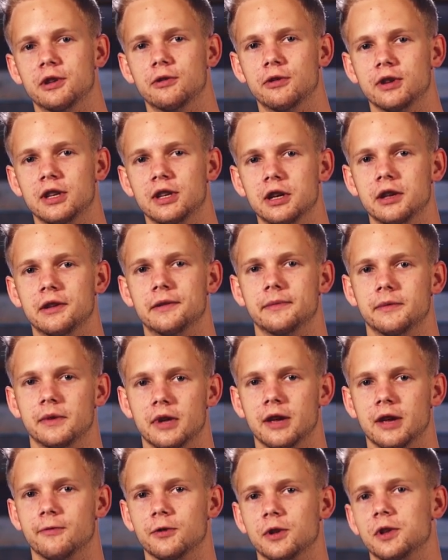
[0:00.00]
I knew I'd get
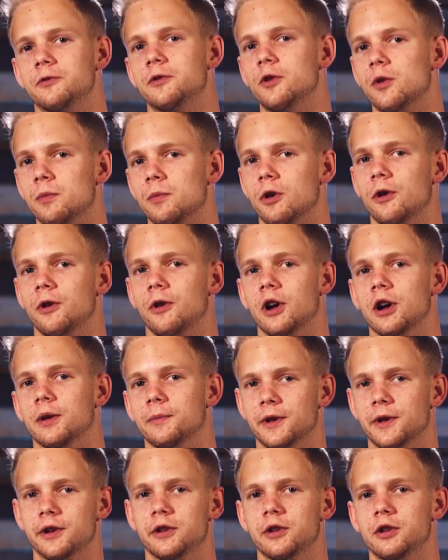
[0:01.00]
and for the film
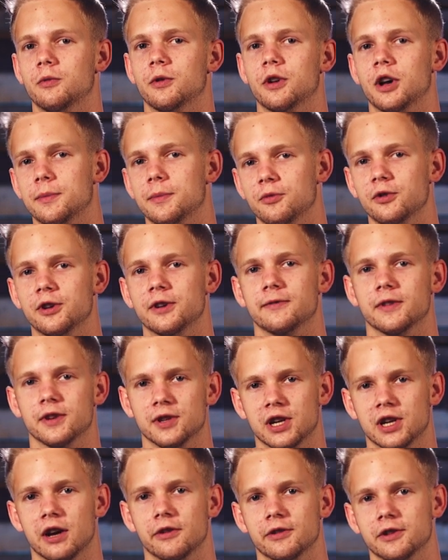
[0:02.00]
program that I knew would uplift and
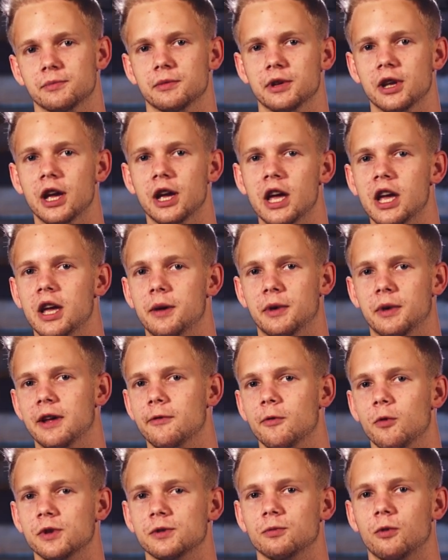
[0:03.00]
challenge me. But
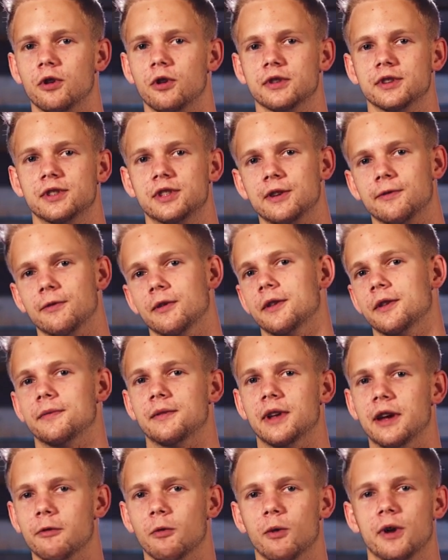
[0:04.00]
everyone's walk is different.
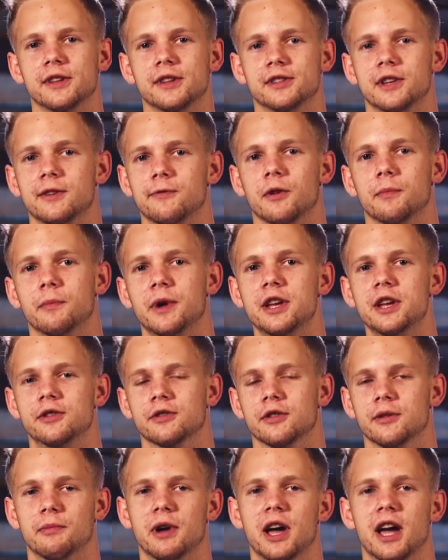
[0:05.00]
Everyone has a different
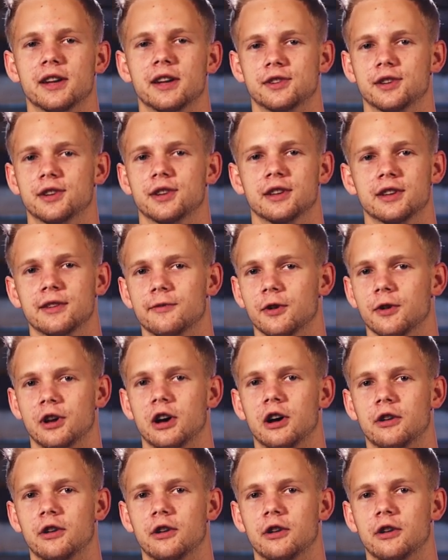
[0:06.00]
major and passion, and different